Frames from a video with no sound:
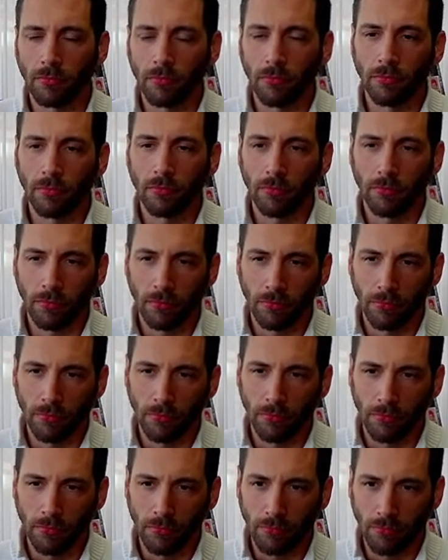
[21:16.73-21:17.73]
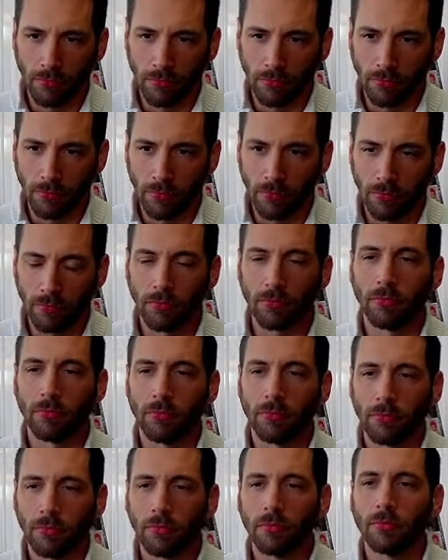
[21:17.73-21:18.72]

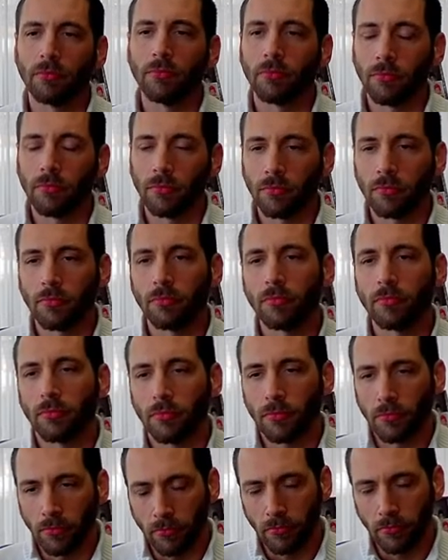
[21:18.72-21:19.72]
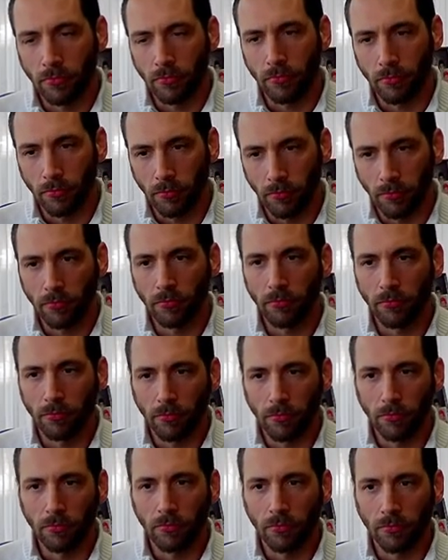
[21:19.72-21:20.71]

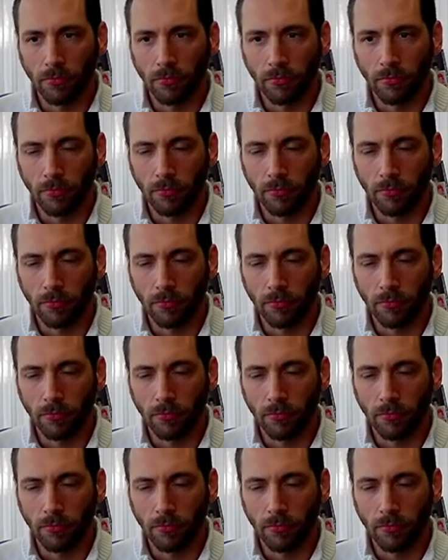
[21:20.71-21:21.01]
This person isn't speaking.